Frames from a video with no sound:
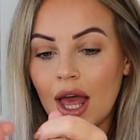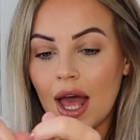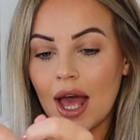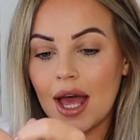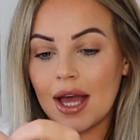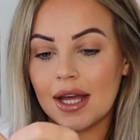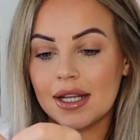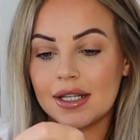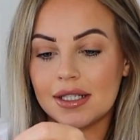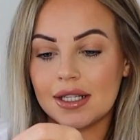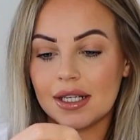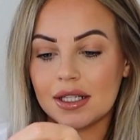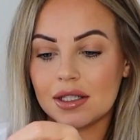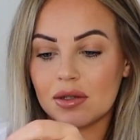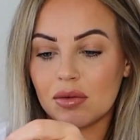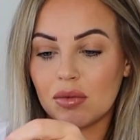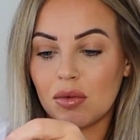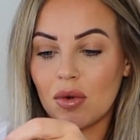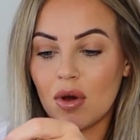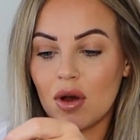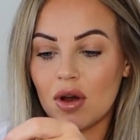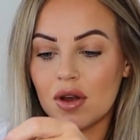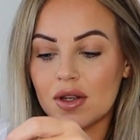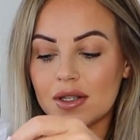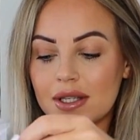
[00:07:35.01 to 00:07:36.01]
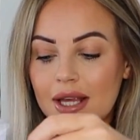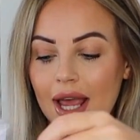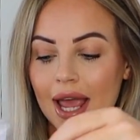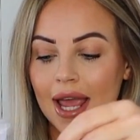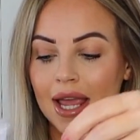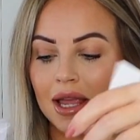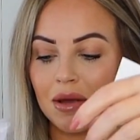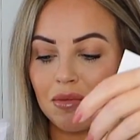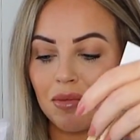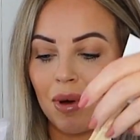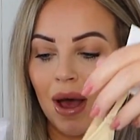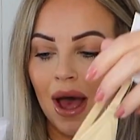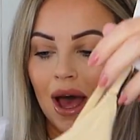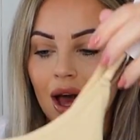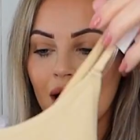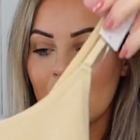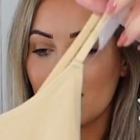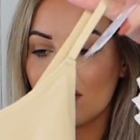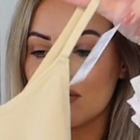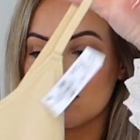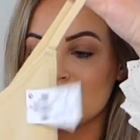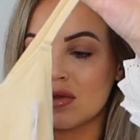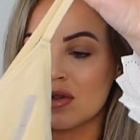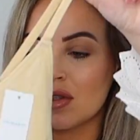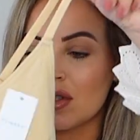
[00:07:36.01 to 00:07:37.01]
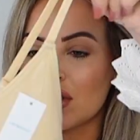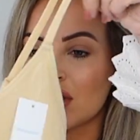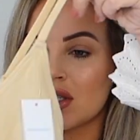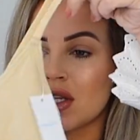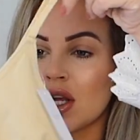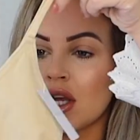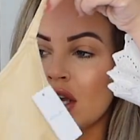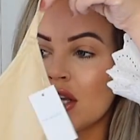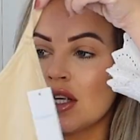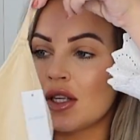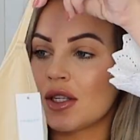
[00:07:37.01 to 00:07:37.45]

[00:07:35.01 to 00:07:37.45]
And it was £8.